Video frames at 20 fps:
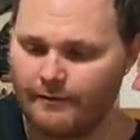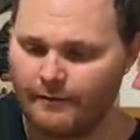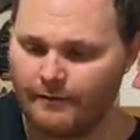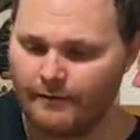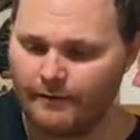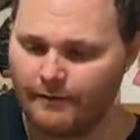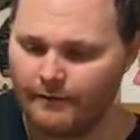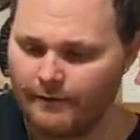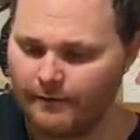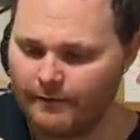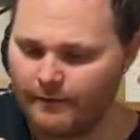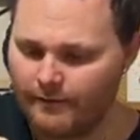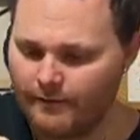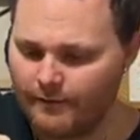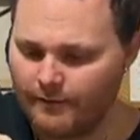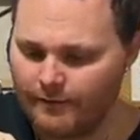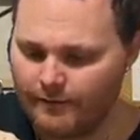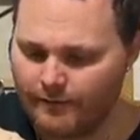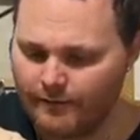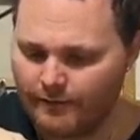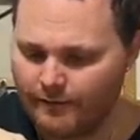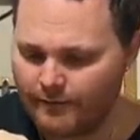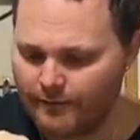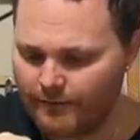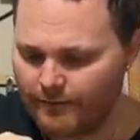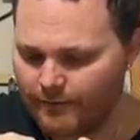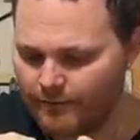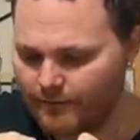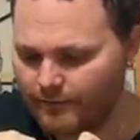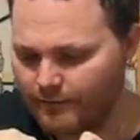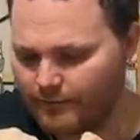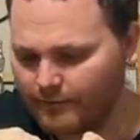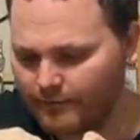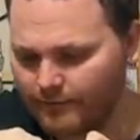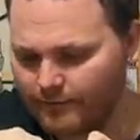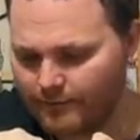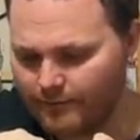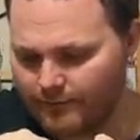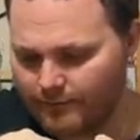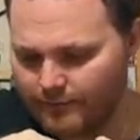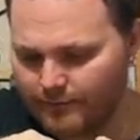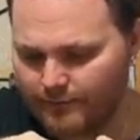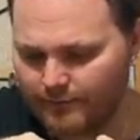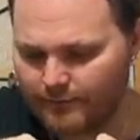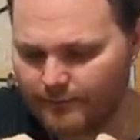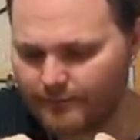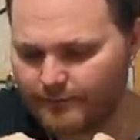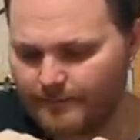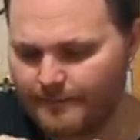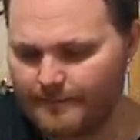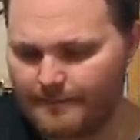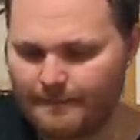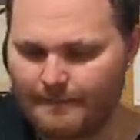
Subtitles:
Nothing is said.